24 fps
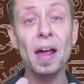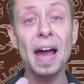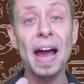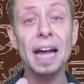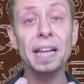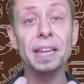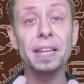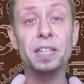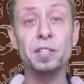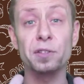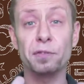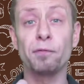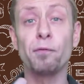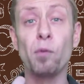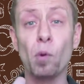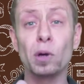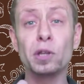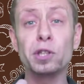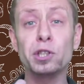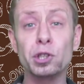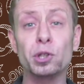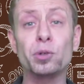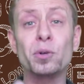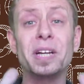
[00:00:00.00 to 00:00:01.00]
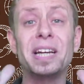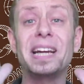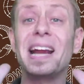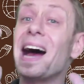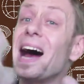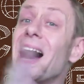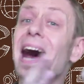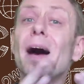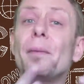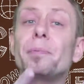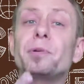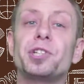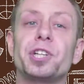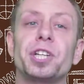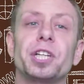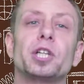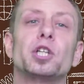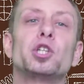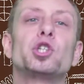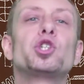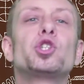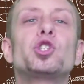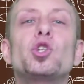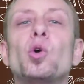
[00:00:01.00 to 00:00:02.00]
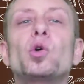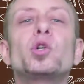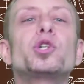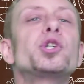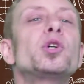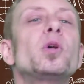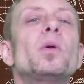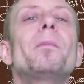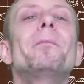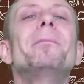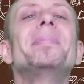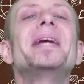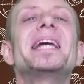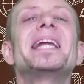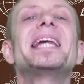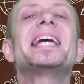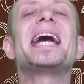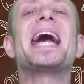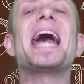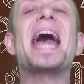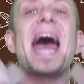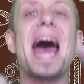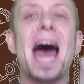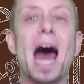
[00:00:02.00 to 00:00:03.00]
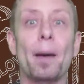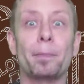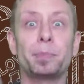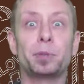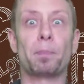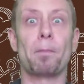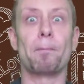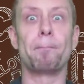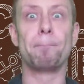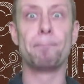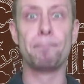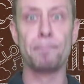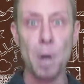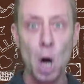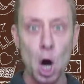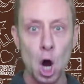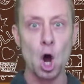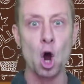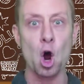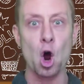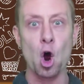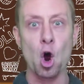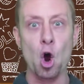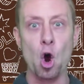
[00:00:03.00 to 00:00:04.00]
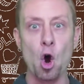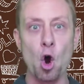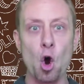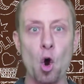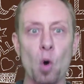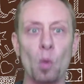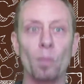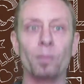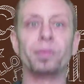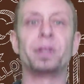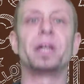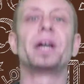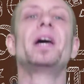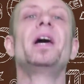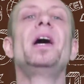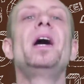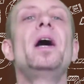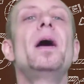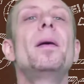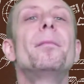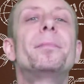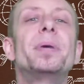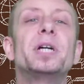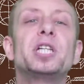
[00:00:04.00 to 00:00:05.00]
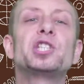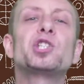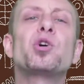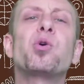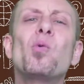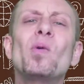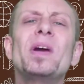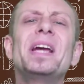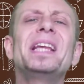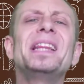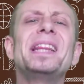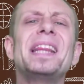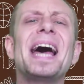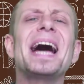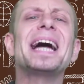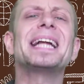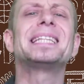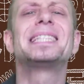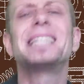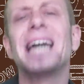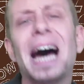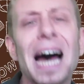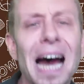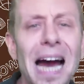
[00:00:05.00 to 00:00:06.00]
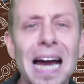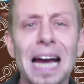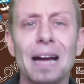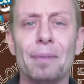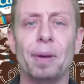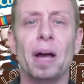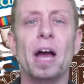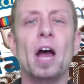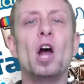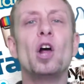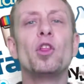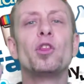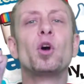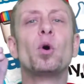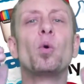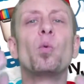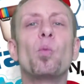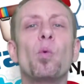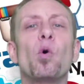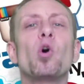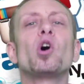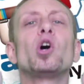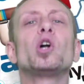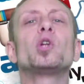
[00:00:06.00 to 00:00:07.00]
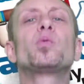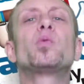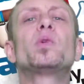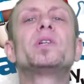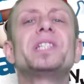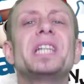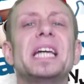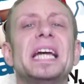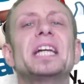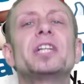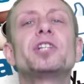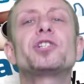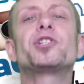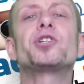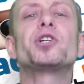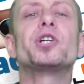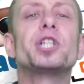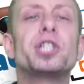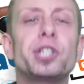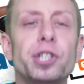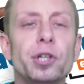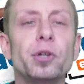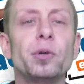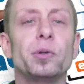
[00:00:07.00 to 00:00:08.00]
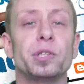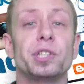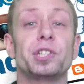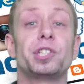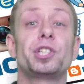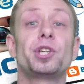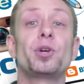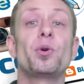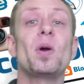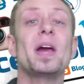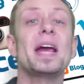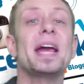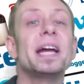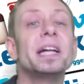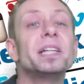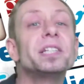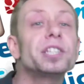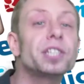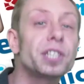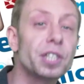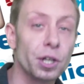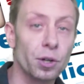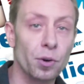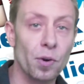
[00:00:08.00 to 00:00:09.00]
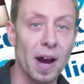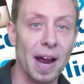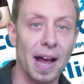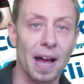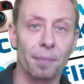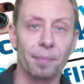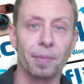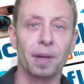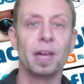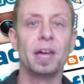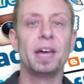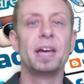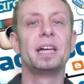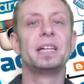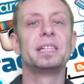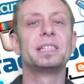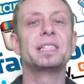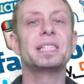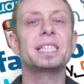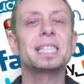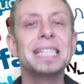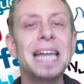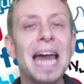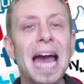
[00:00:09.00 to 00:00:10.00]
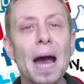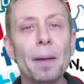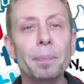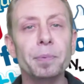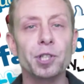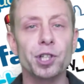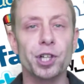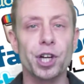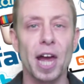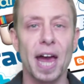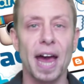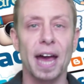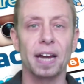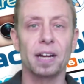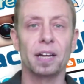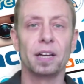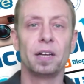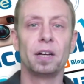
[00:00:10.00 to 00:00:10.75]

had this fourth screen option, social media apps boomed. Between that time, the world was introduced to Instagram, Snapchat,